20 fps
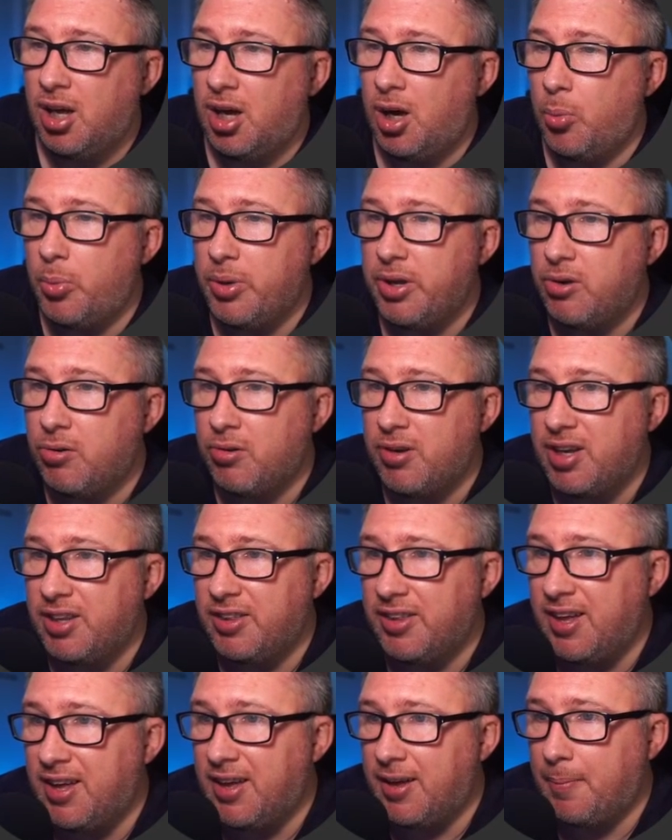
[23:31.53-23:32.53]
and we
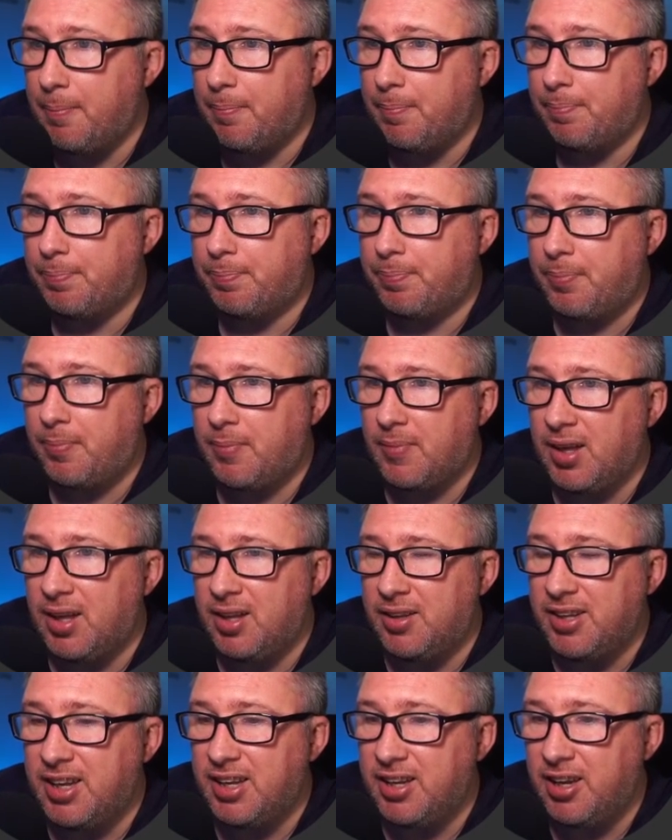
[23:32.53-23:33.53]
create that.
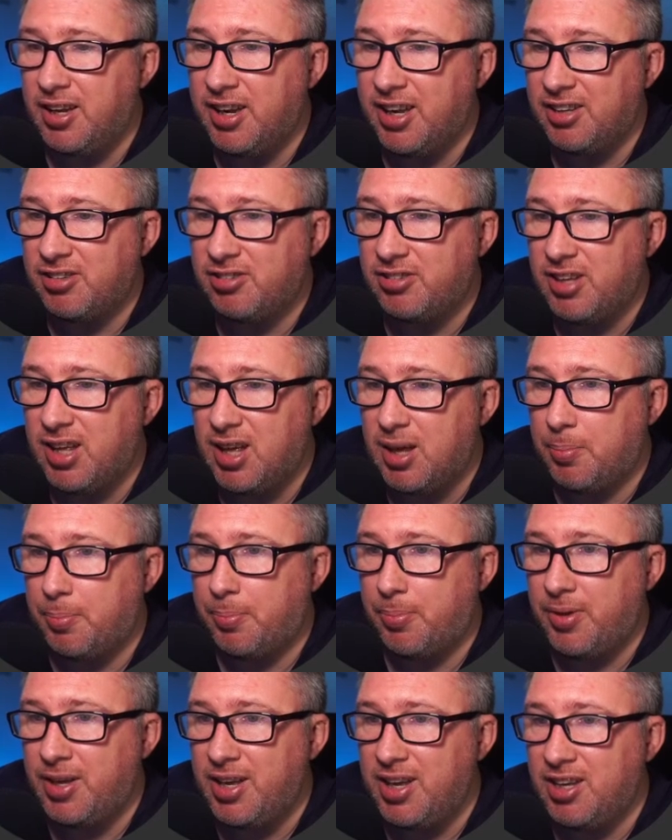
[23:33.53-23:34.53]
And then the next step
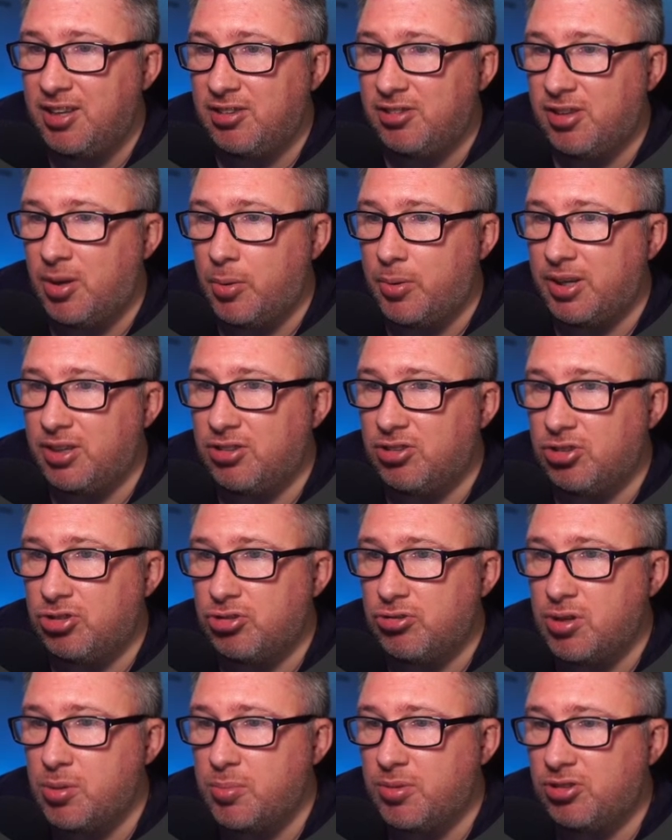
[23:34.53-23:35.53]
is going into
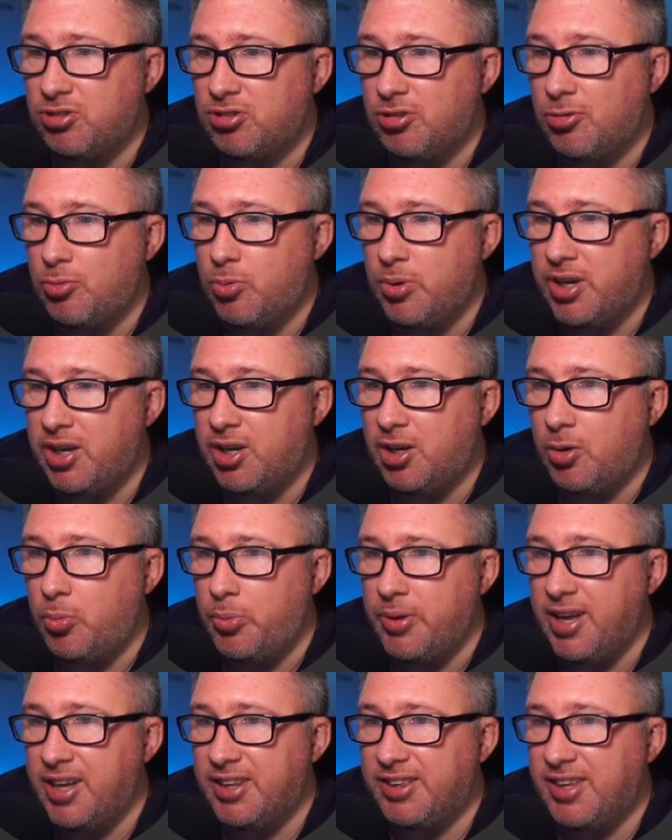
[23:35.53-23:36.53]
streaming software,
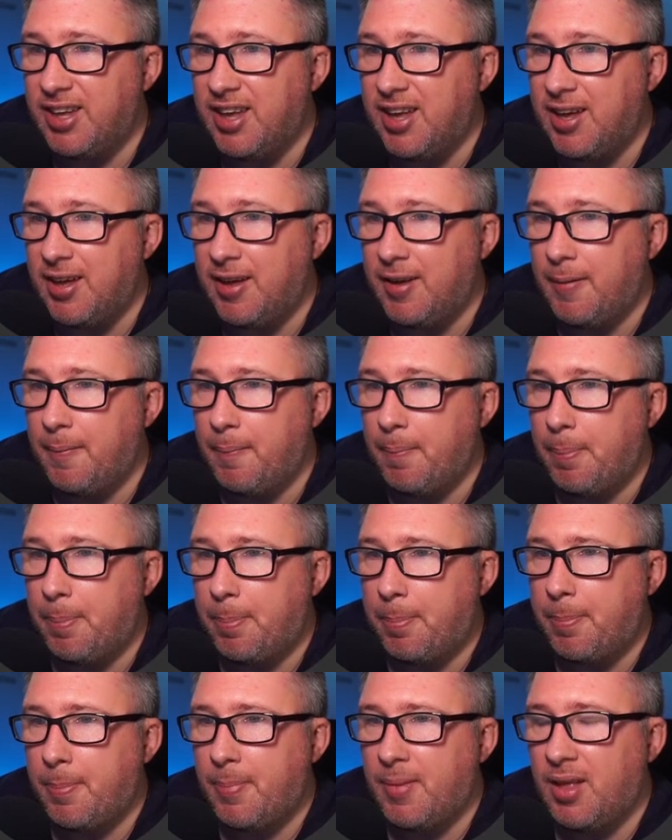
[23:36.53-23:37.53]
and we add that,
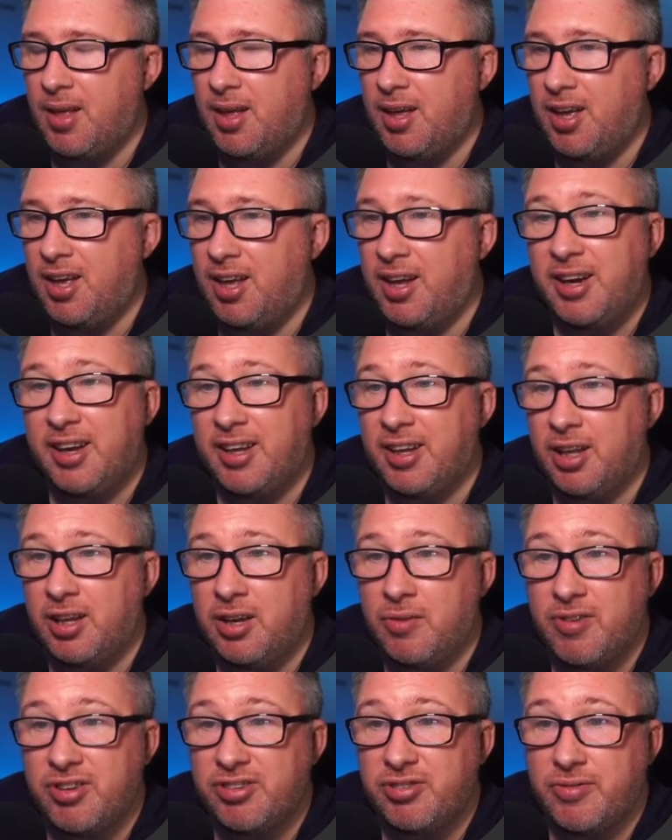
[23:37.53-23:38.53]

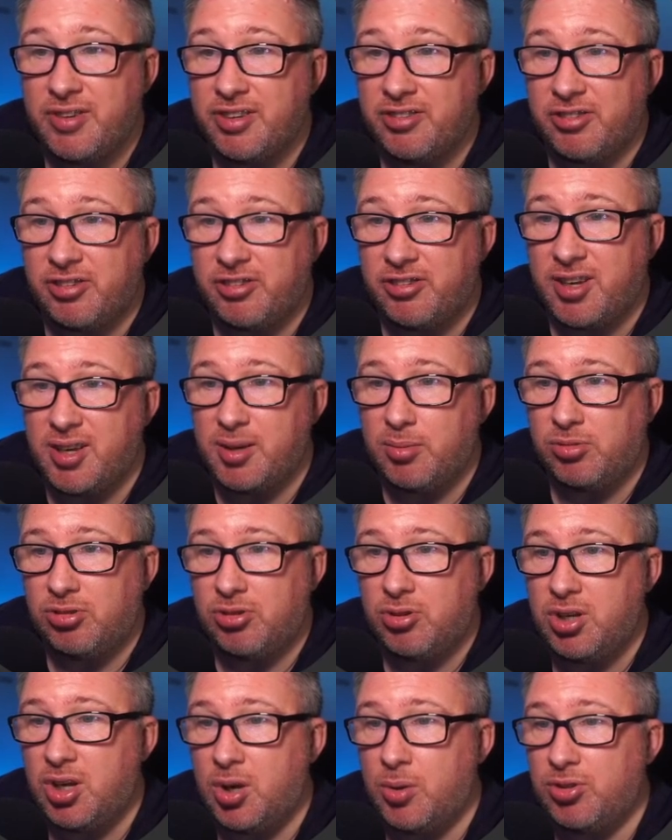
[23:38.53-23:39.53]
and the rest of it is the same.
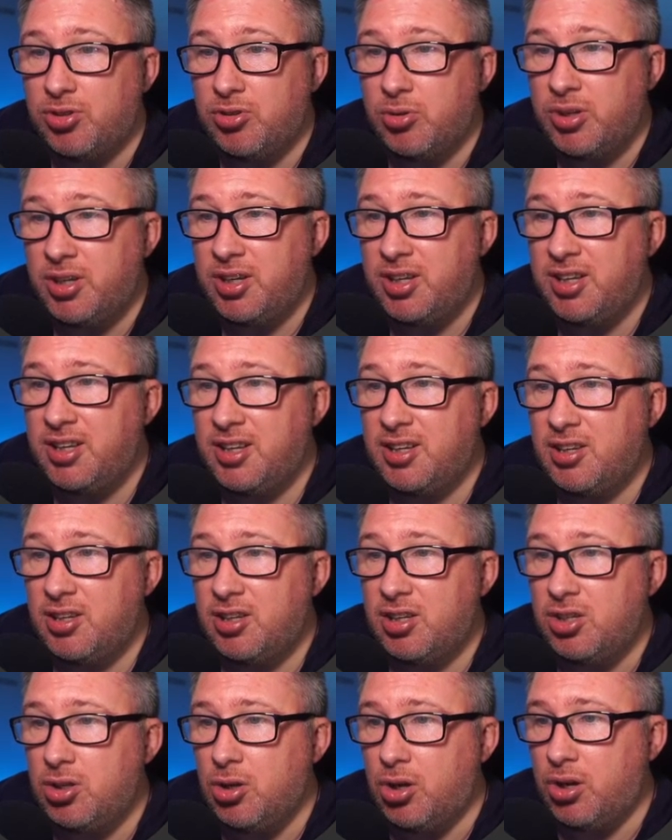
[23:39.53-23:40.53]
So you go into
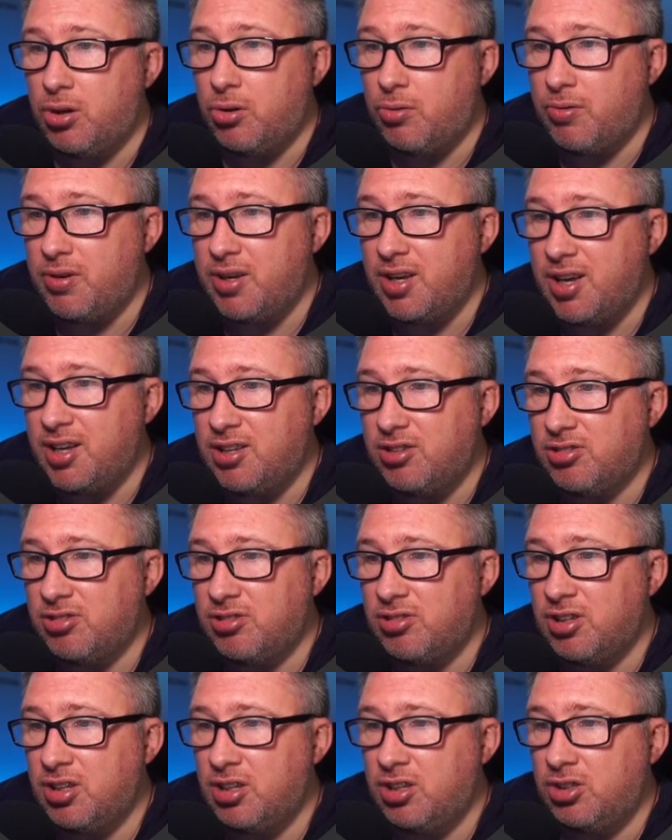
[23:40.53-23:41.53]
here, you're going to
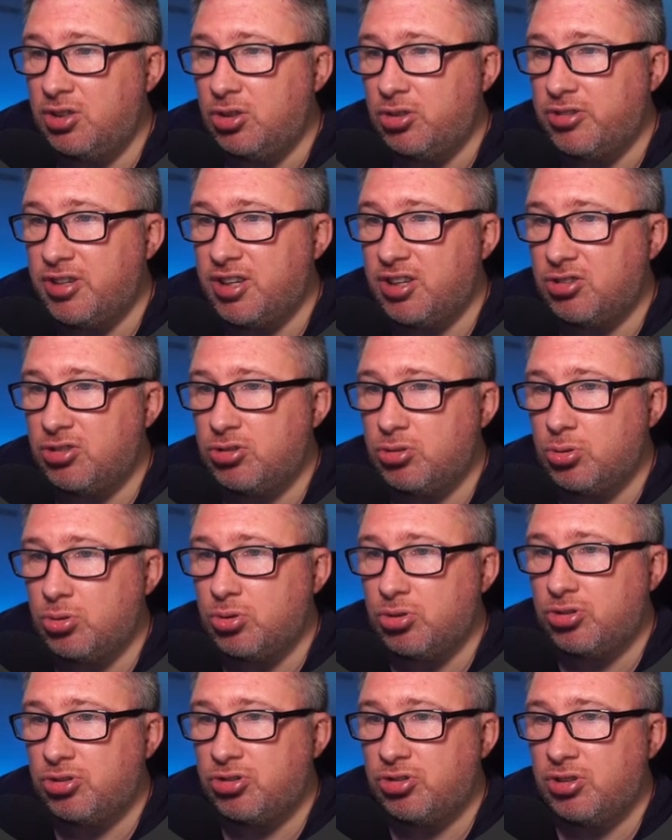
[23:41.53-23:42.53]
create the text
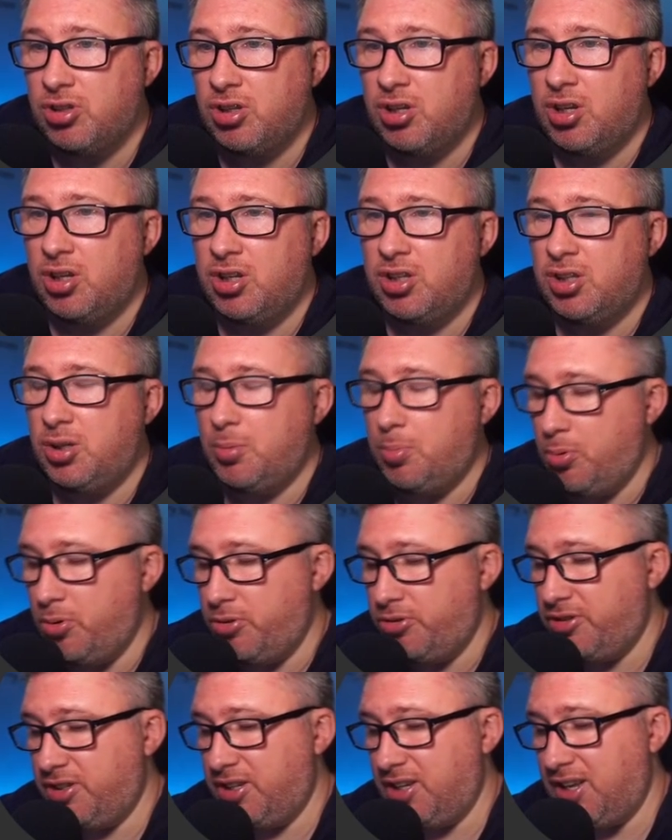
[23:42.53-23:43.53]
source, you're
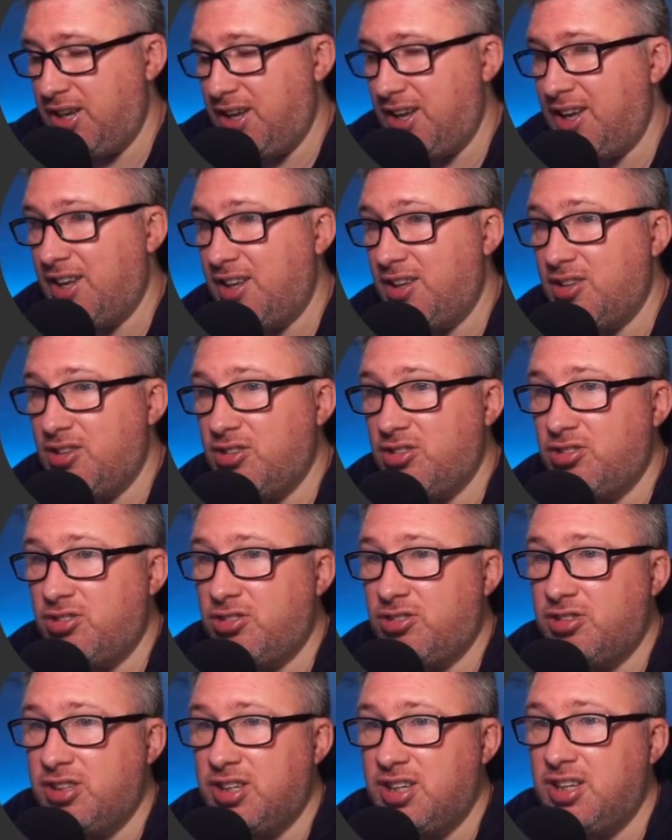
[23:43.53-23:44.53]
pointing it at
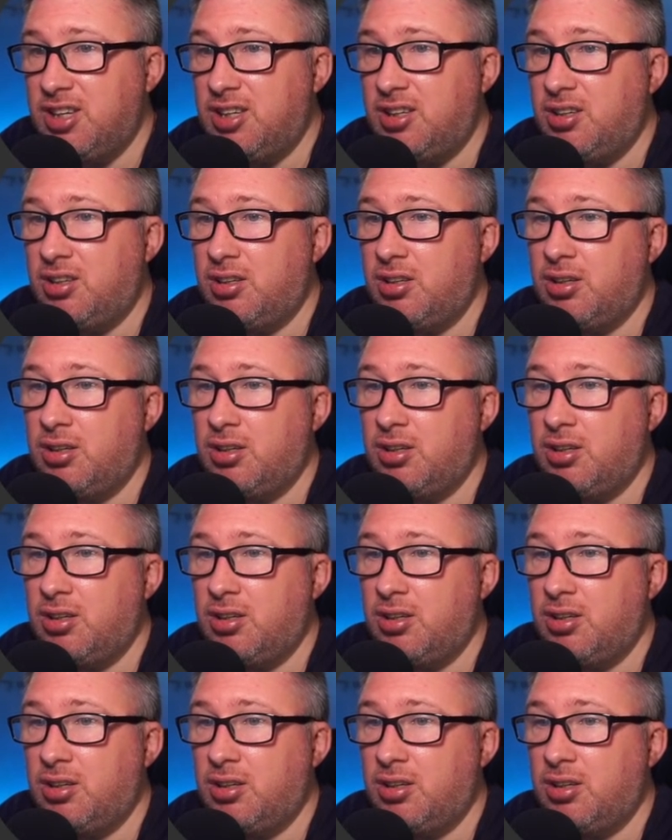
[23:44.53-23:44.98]
scene,